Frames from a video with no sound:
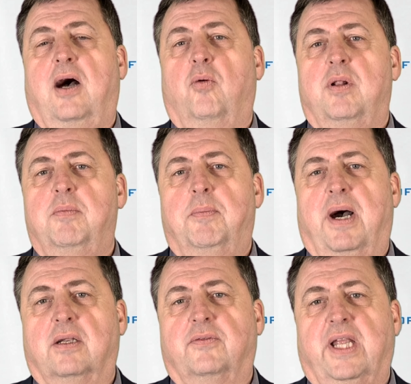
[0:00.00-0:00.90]
are will be
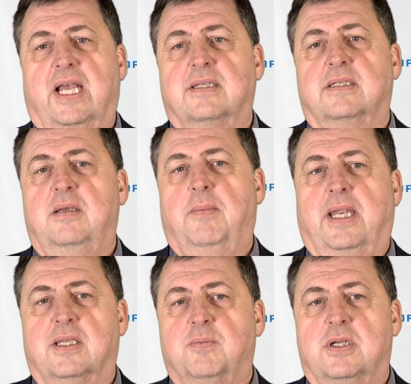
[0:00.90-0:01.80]
part of the SRC
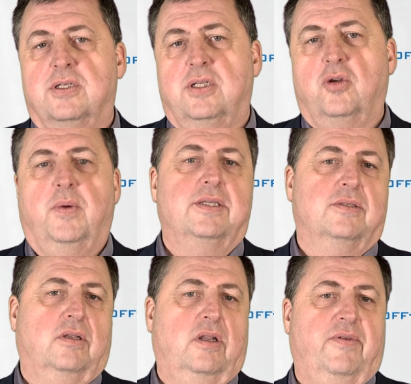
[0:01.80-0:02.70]
Mining Special
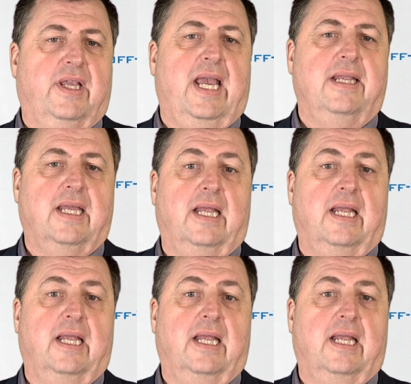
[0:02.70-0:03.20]
Situation Certificate,